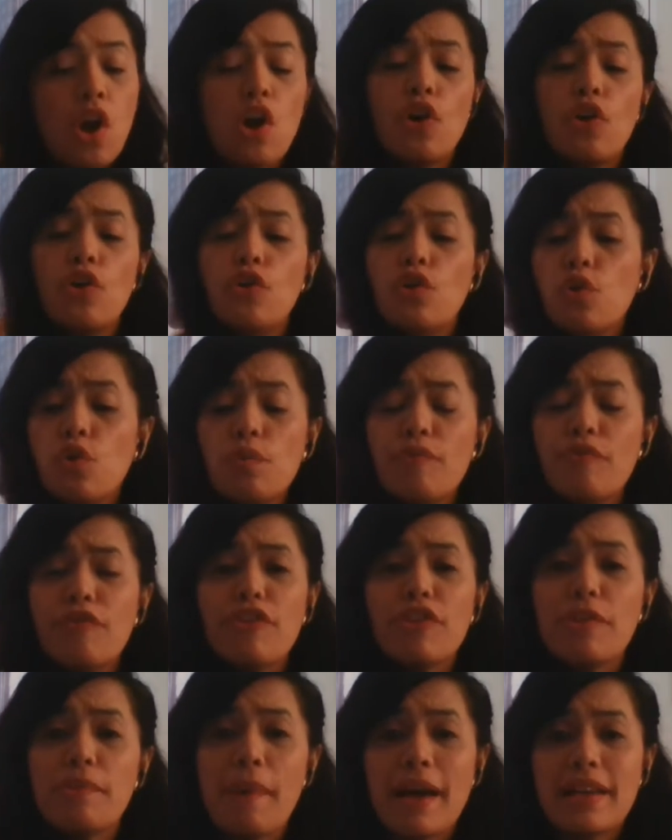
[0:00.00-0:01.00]
Room for
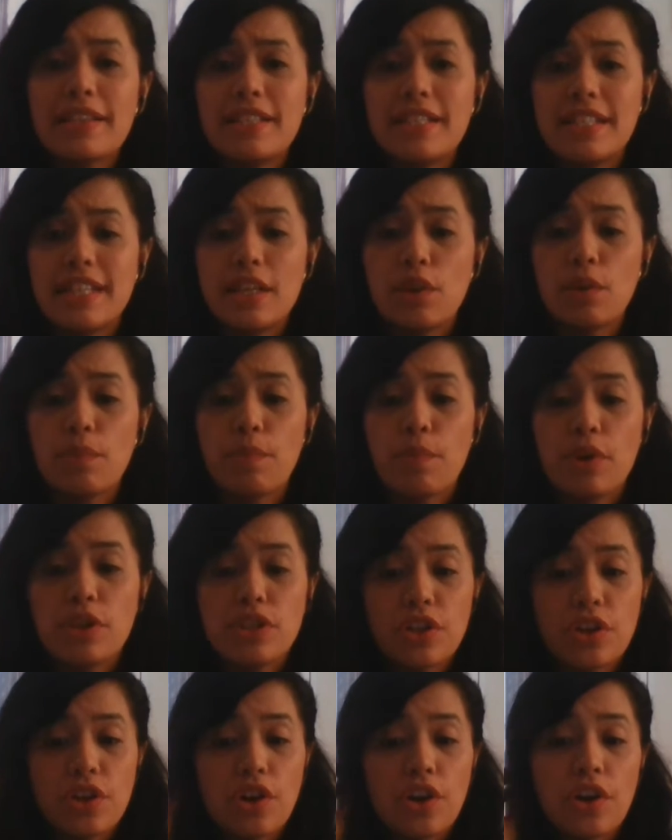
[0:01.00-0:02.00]
the Bastille
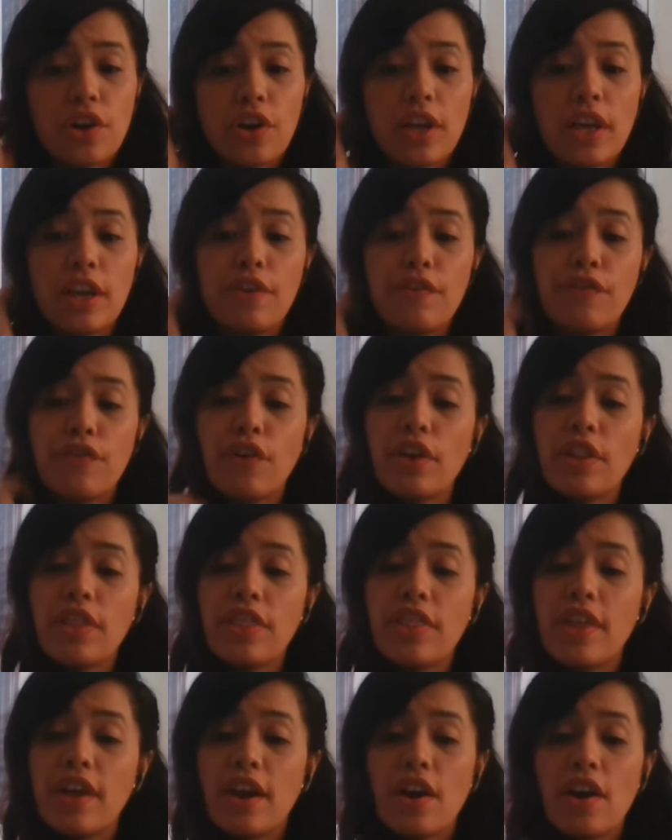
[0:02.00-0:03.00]
prisoner in
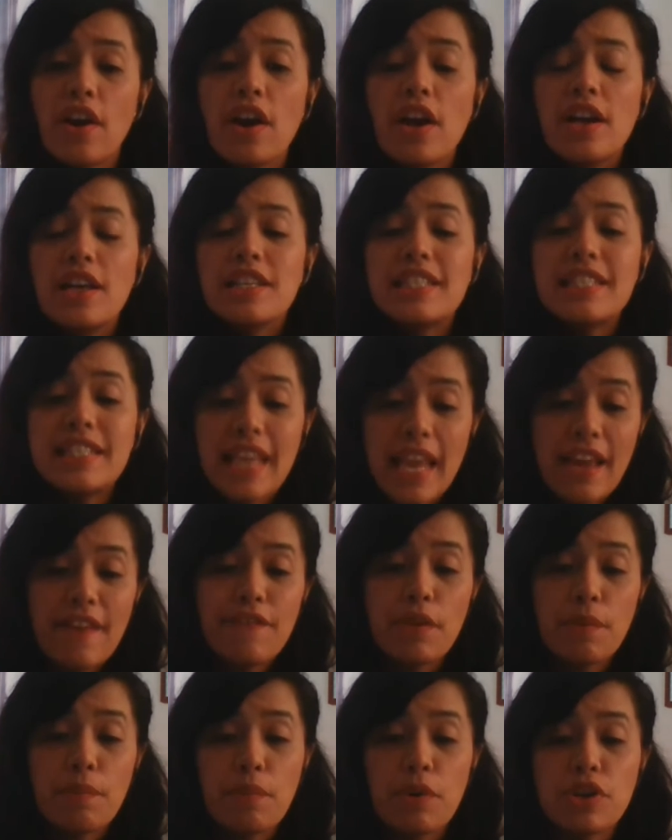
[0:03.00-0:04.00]
front there. Save
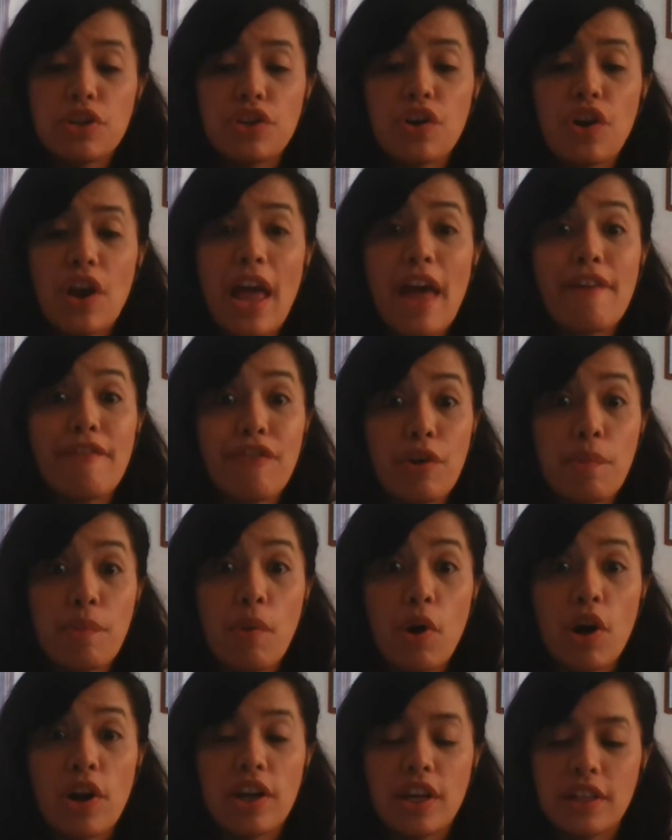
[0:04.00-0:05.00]
the prisoner
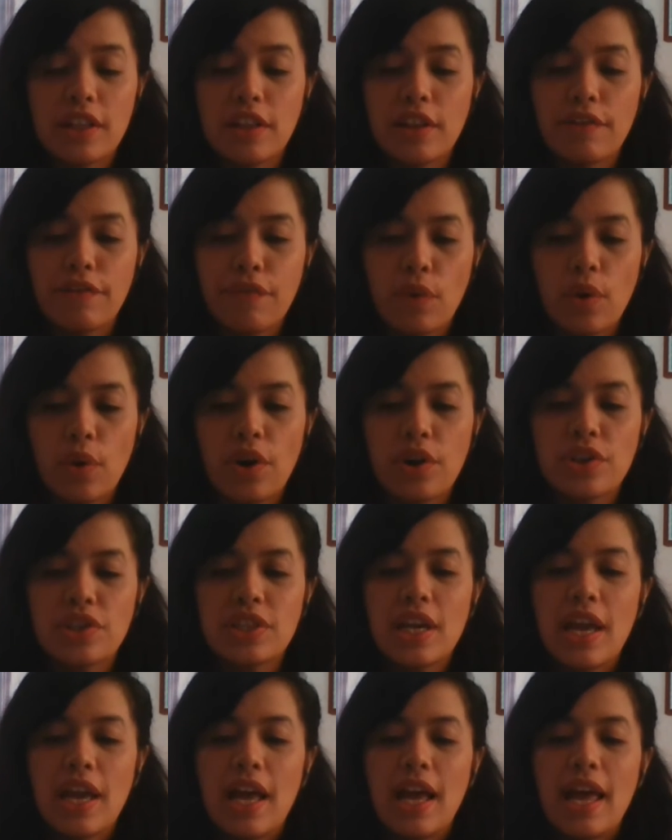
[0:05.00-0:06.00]
Evermond at La Force.
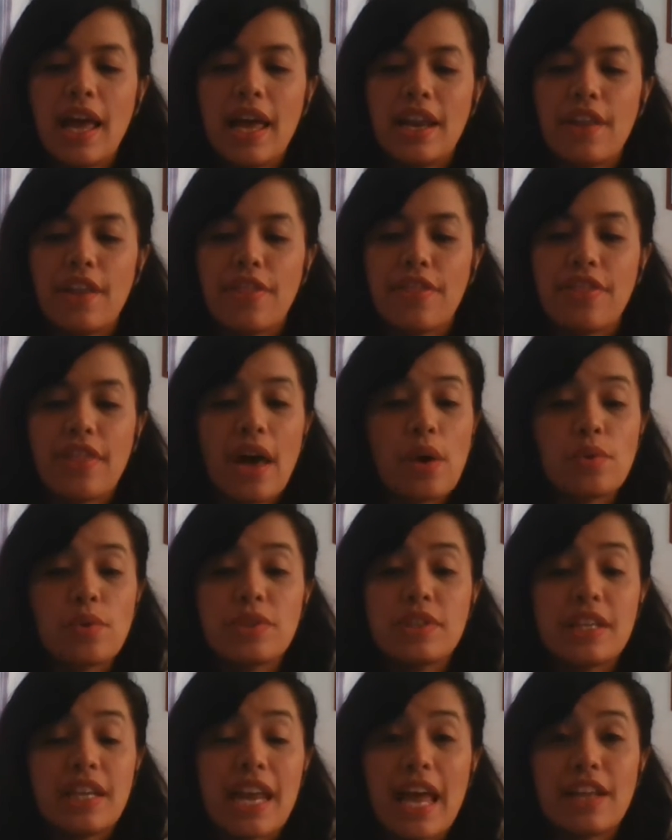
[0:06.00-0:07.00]
And
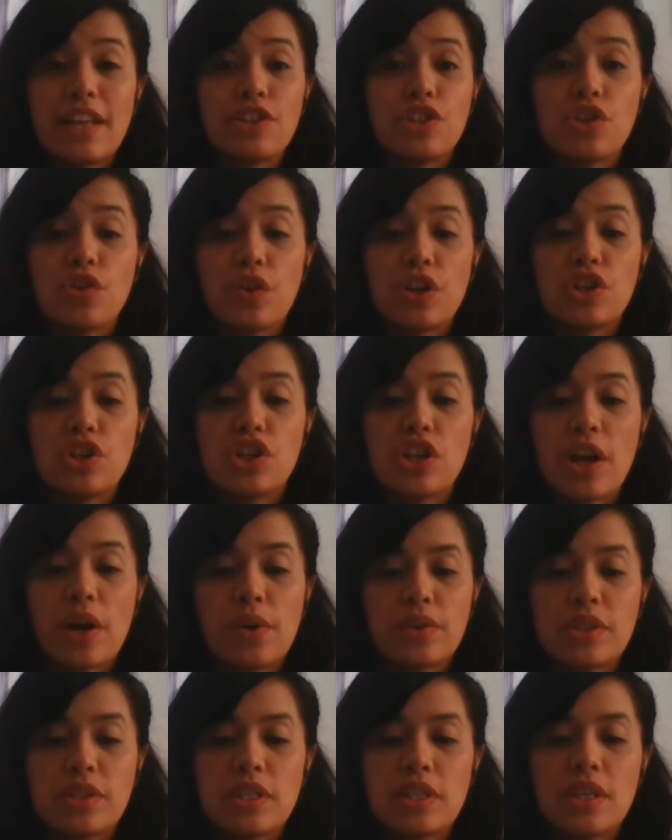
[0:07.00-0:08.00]
1,000 answering
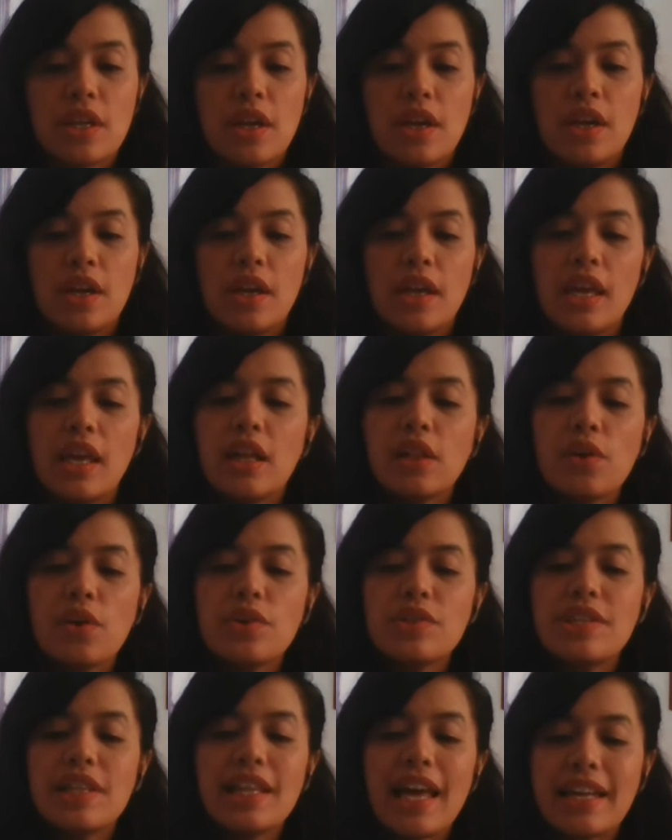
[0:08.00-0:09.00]
shouts. He
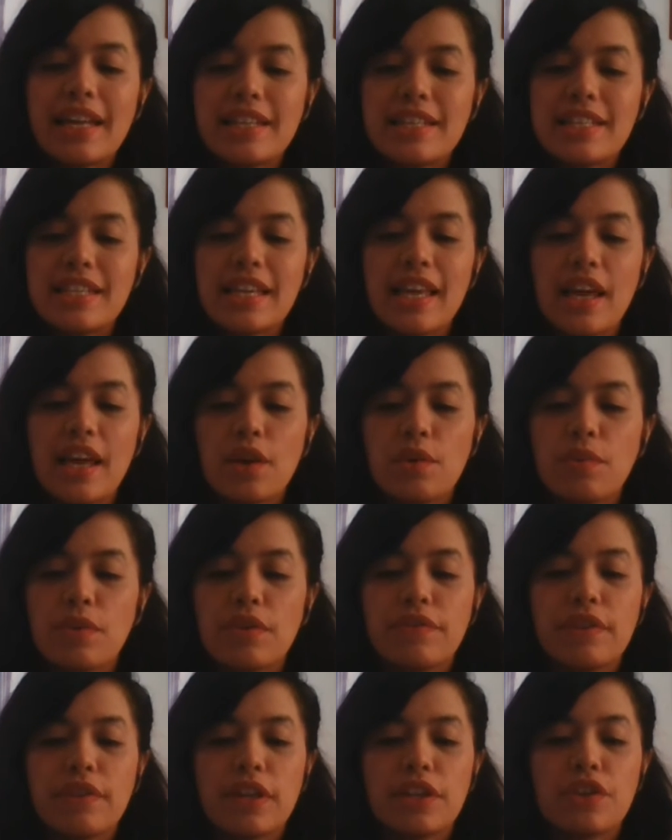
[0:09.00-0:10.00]
closed the lattice again with a
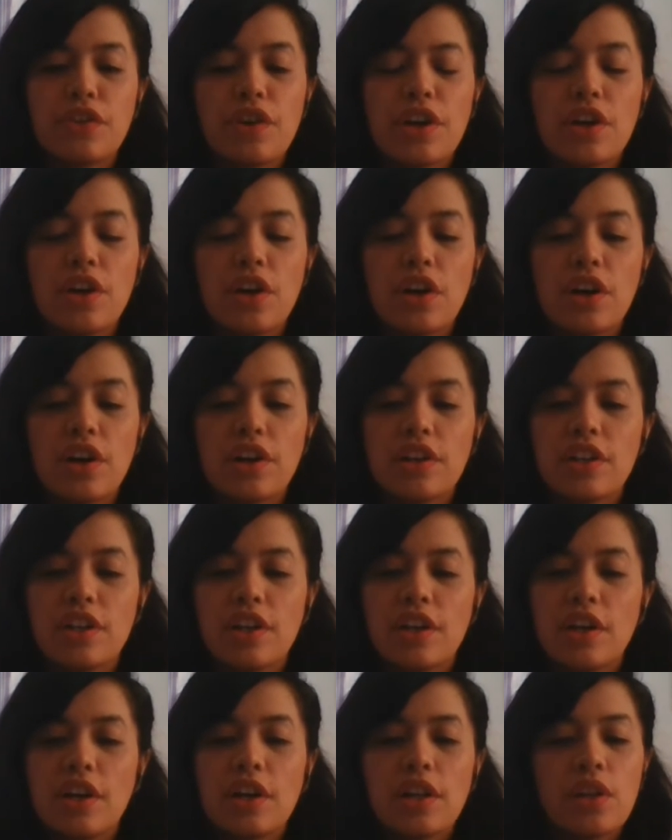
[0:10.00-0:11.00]
fluttering heart,
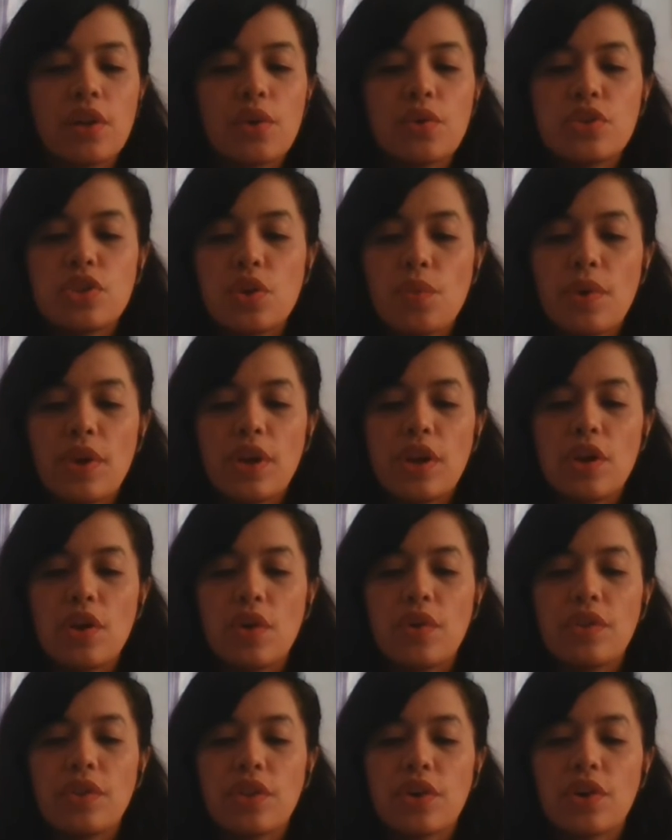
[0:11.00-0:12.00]
closed the window
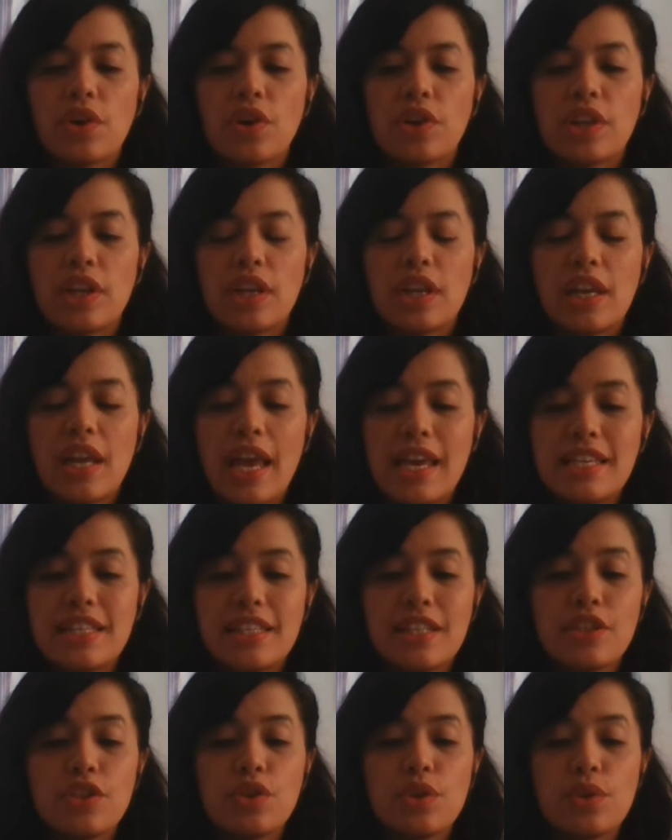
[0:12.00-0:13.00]
and the curtain,
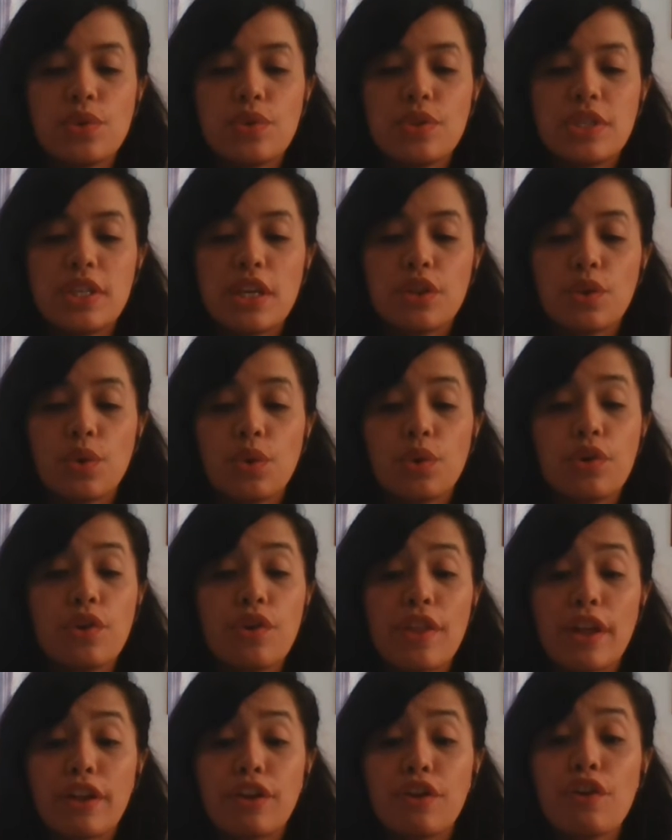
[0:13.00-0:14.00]
hastened to Lucy and told her
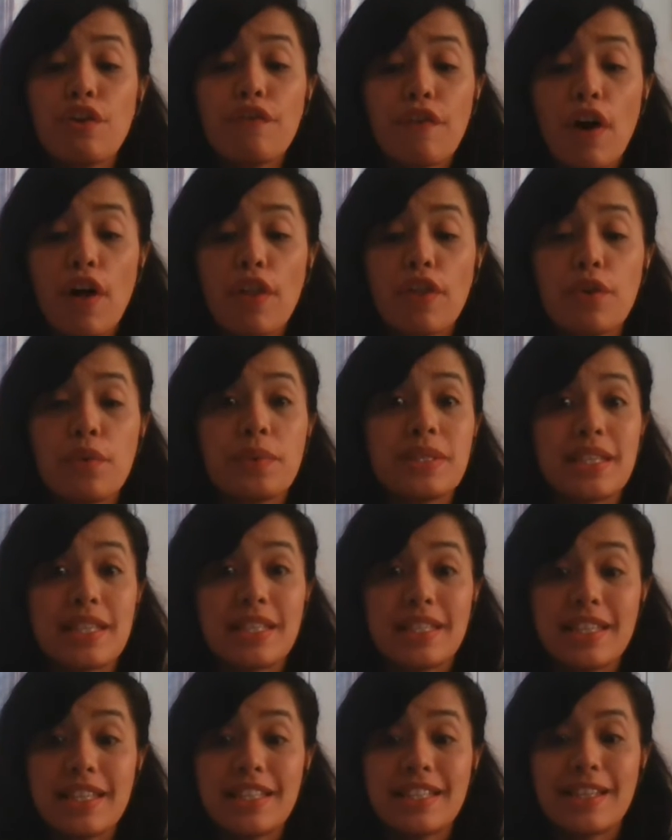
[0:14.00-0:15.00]
that her father was
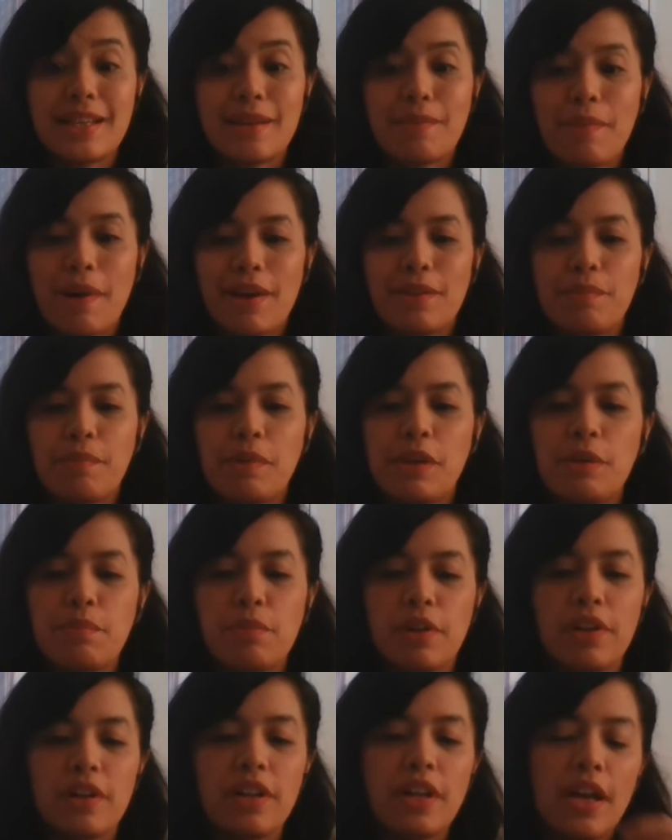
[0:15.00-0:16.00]
assisted by the
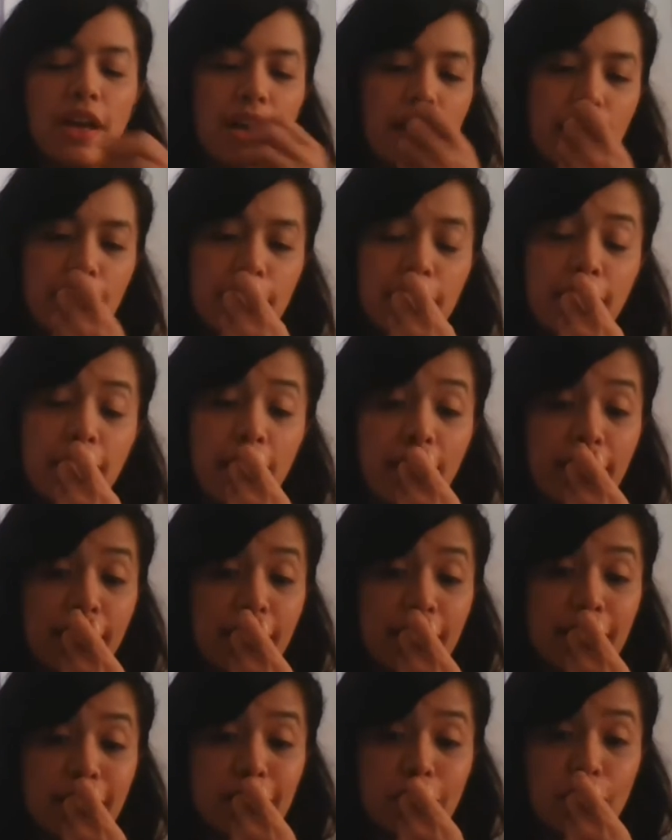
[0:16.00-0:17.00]
people and gone
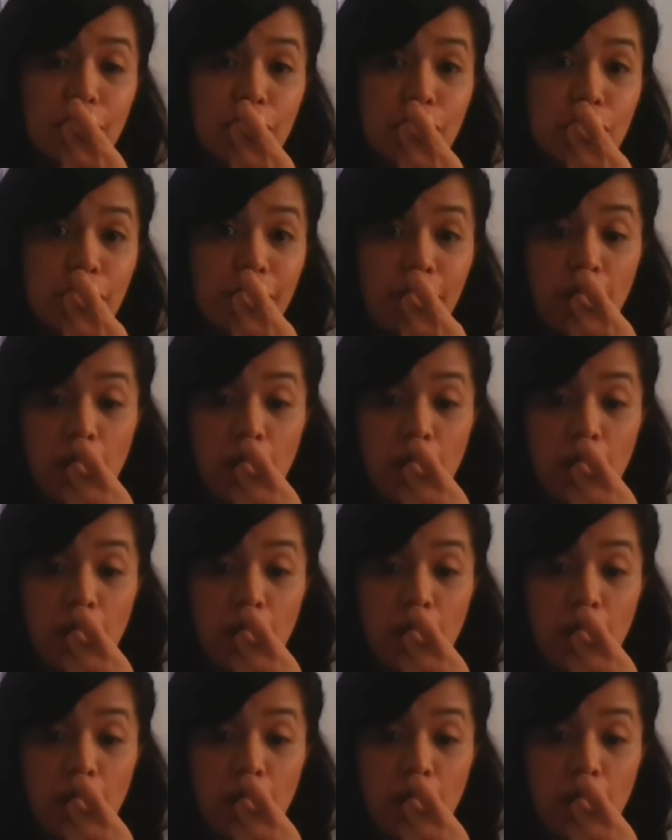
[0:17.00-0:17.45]
in search of her